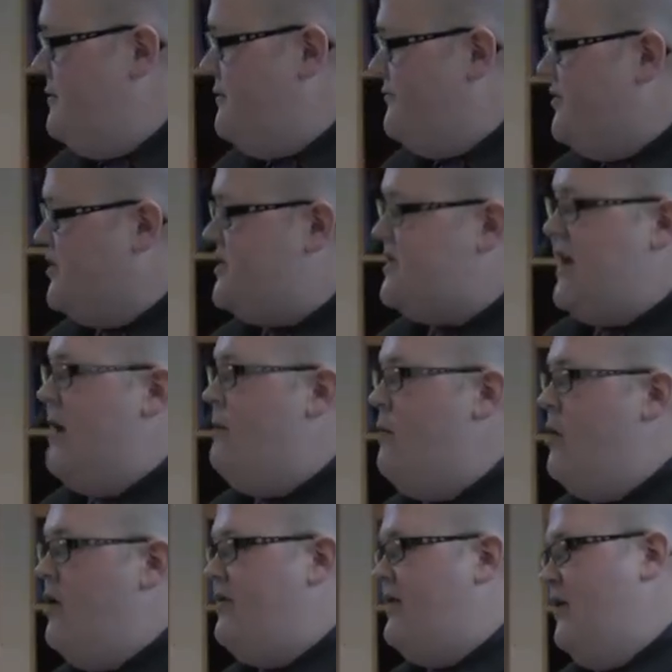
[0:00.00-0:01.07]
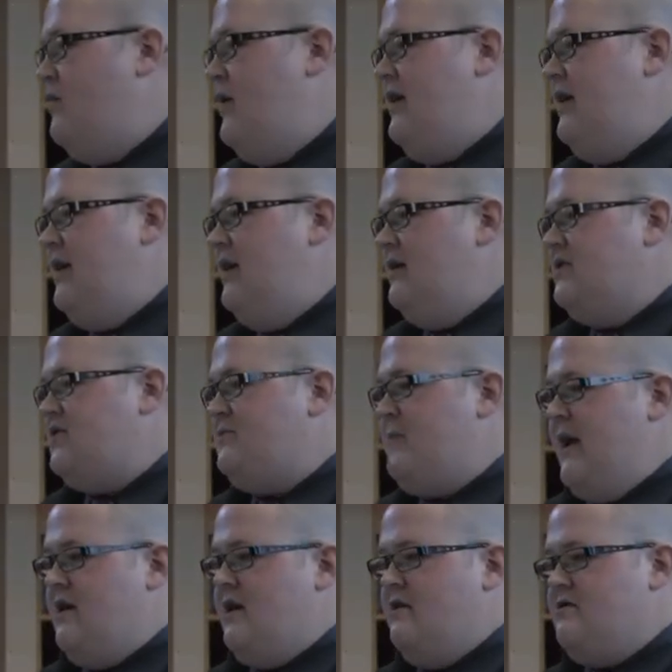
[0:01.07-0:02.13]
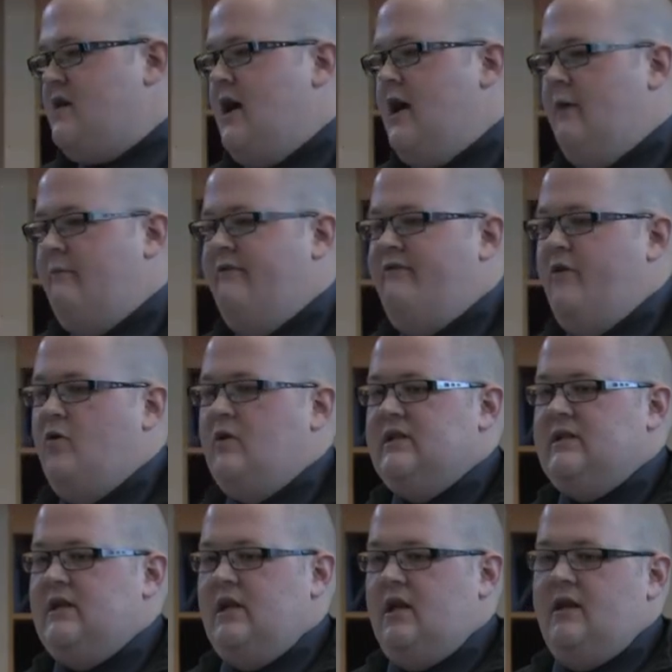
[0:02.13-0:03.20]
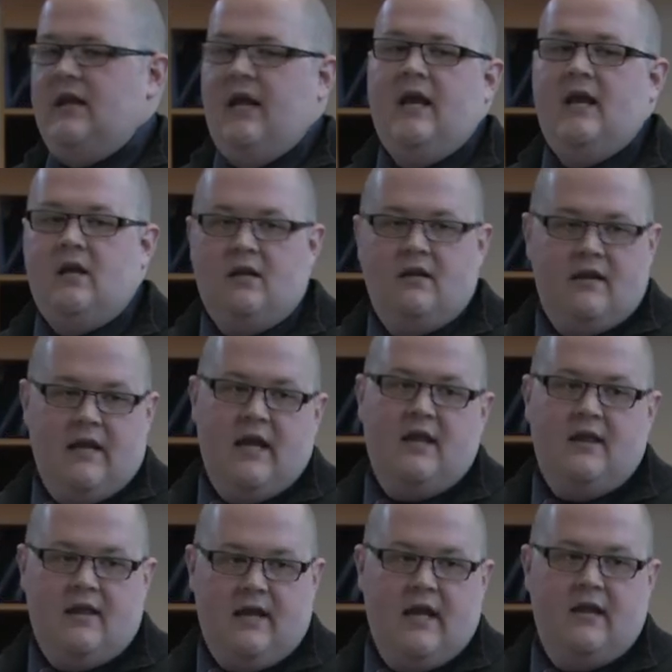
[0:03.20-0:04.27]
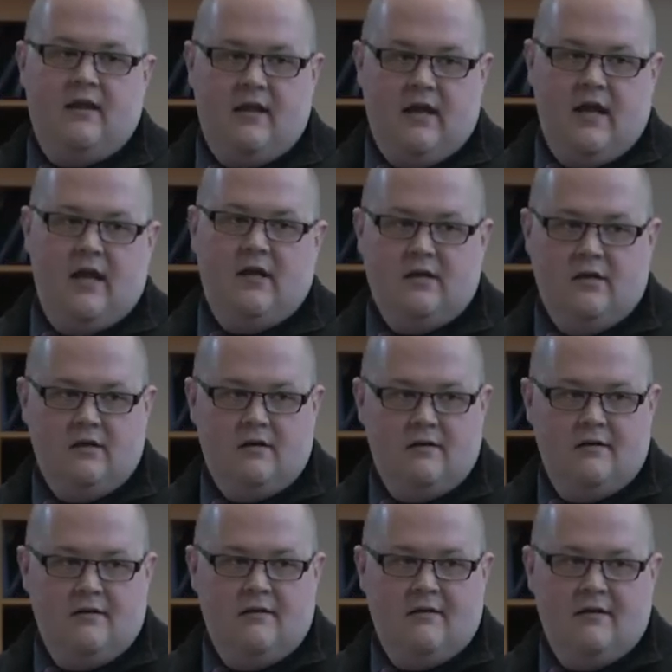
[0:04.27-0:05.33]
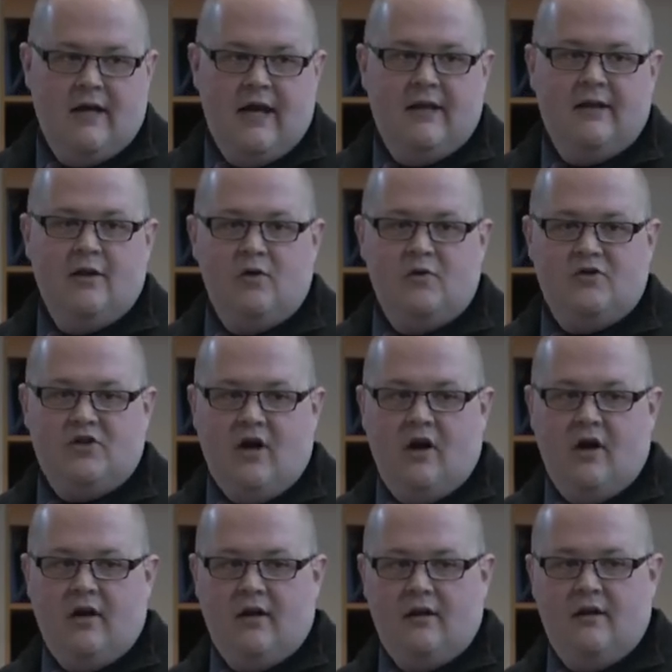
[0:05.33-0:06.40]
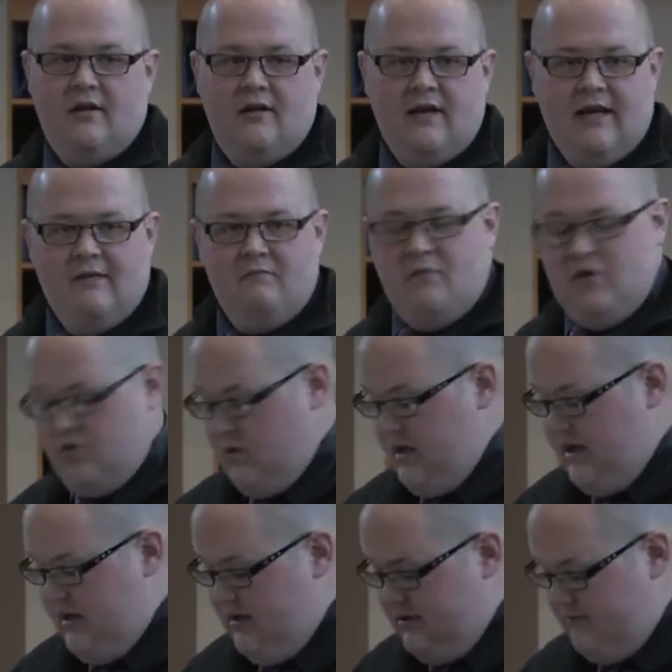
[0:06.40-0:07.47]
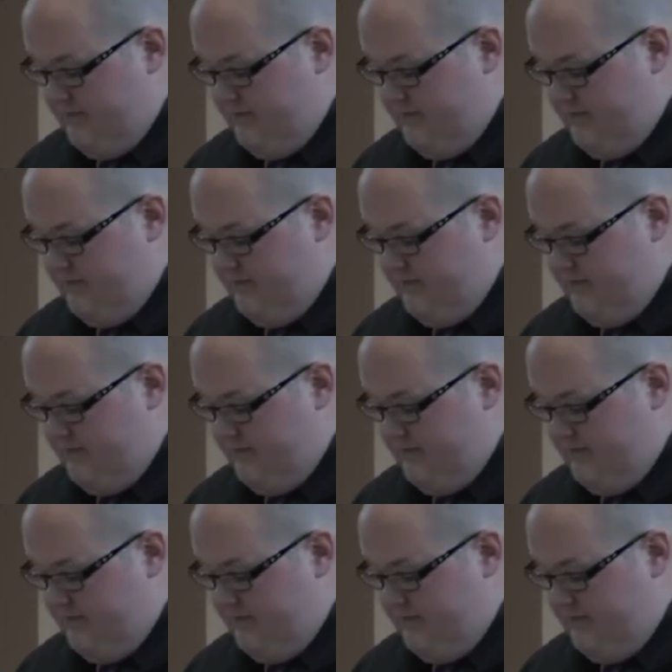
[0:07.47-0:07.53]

For some, that we spend our time focusing the end, the end, the end, the end, and lose on the in-between.